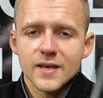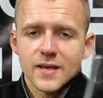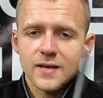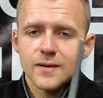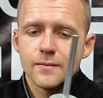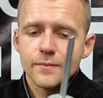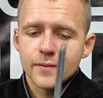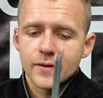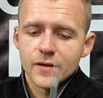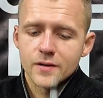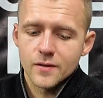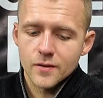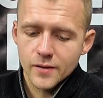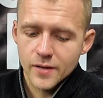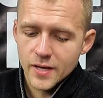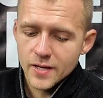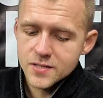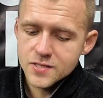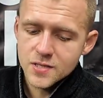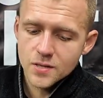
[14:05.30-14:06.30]
the KingPin?
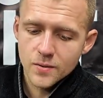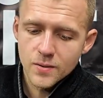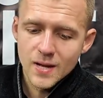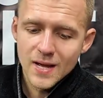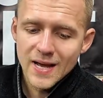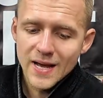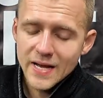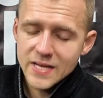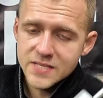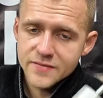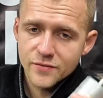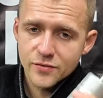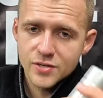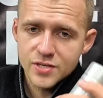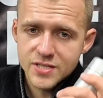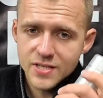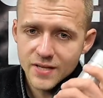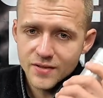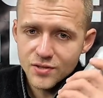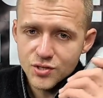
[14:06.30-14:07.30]
Okay, so as I've
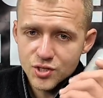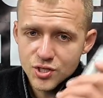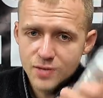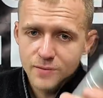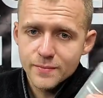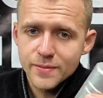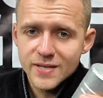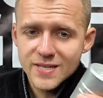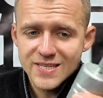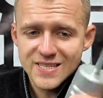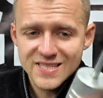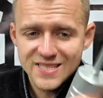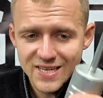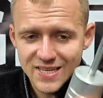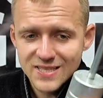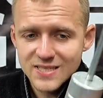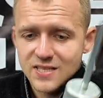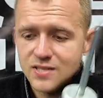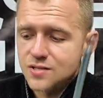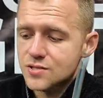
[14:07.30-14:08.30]
already said, the GymPin is
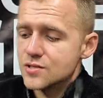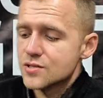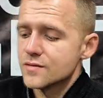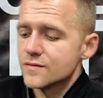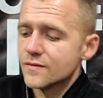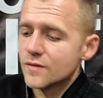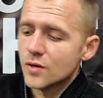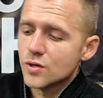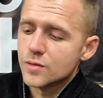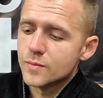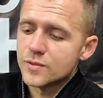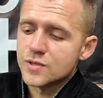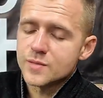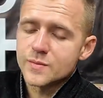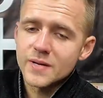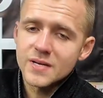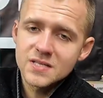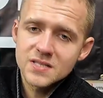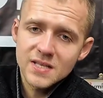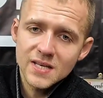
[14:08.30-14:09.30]
6 inches of loadable
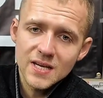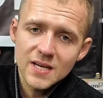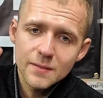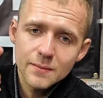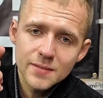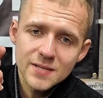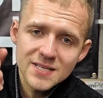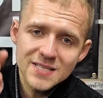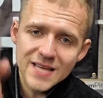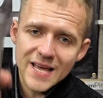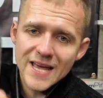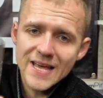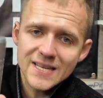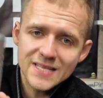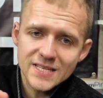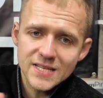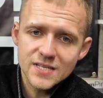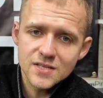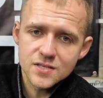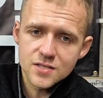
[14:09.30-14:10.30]
space, the KingPin is
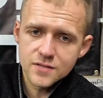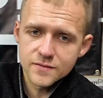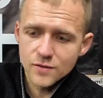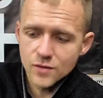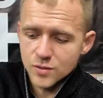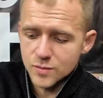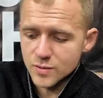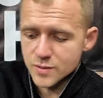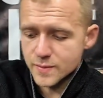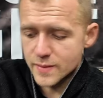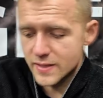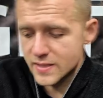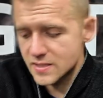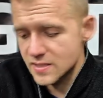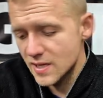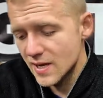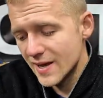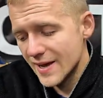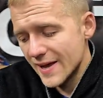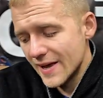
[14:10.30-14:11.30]
8 inches of loadable space.
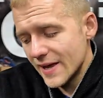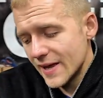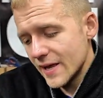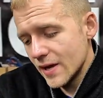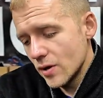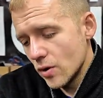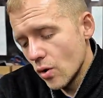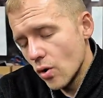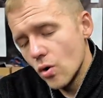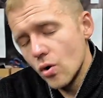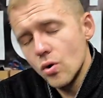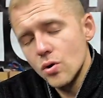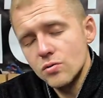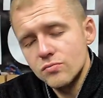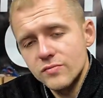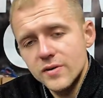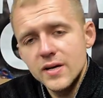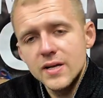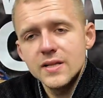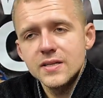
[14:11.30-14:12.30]
It all
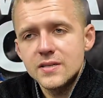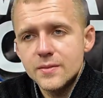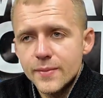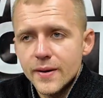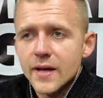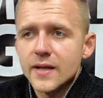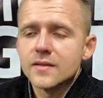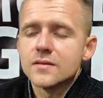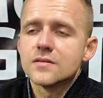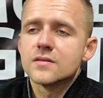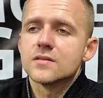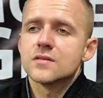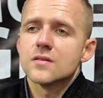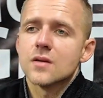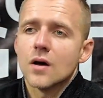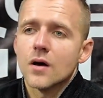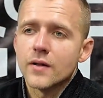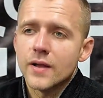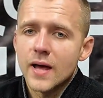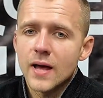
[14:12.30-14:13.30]
really depends
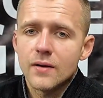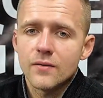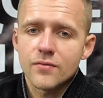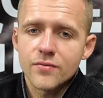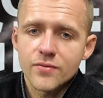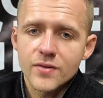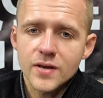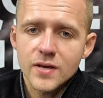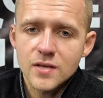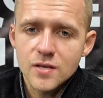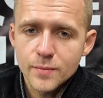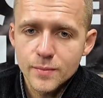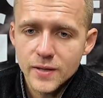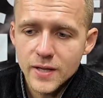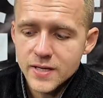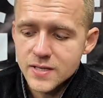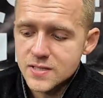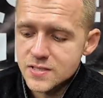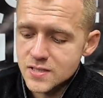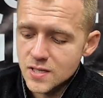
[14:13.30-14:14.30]
on how thick your
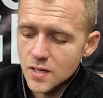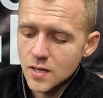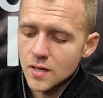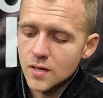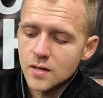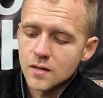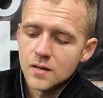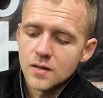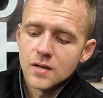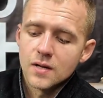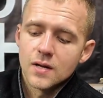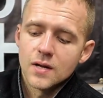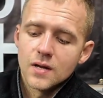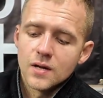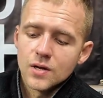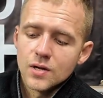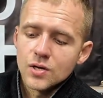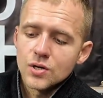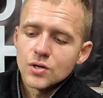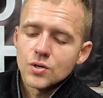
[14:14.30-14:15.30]
plates are.
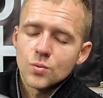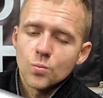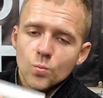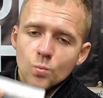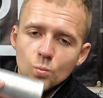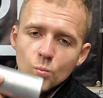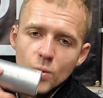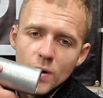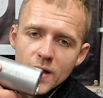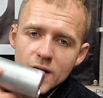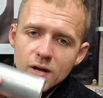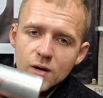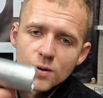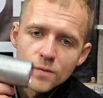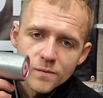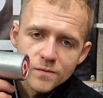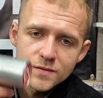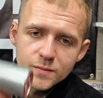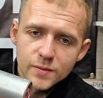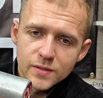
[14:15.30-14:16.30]
We're
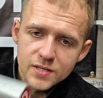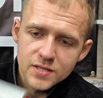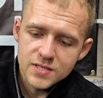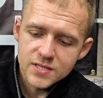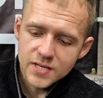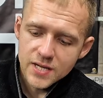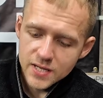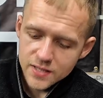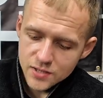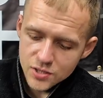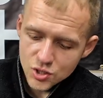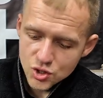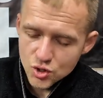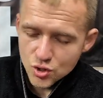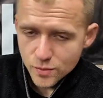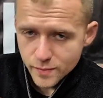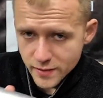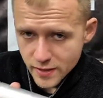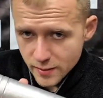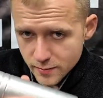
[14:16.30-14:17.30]
comfortable in saying that you
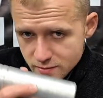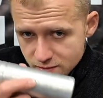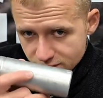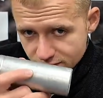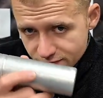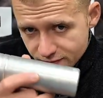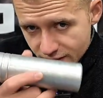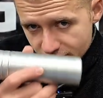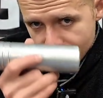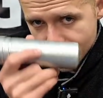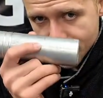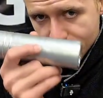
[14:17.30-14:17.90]
should be able to fit